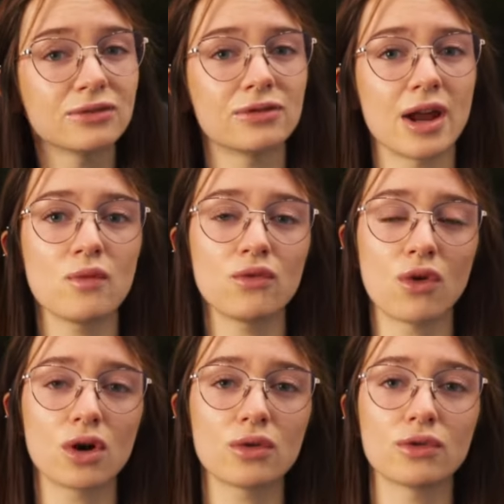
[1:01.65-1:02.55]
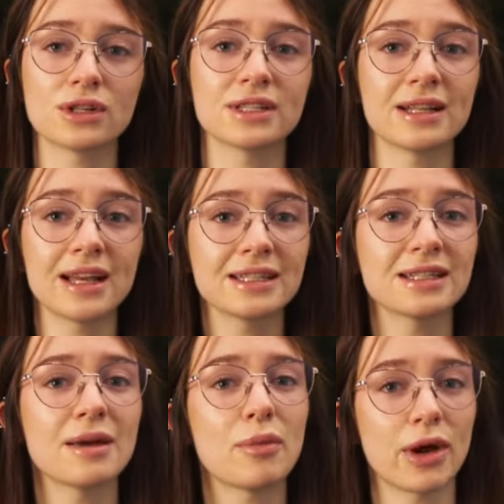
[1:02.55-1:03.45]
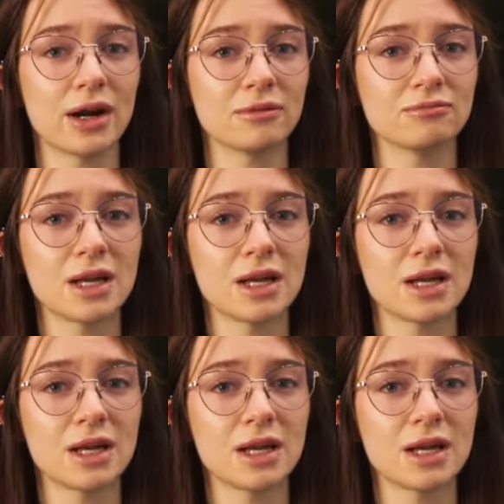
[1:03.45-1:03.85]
framework for selecting a pair,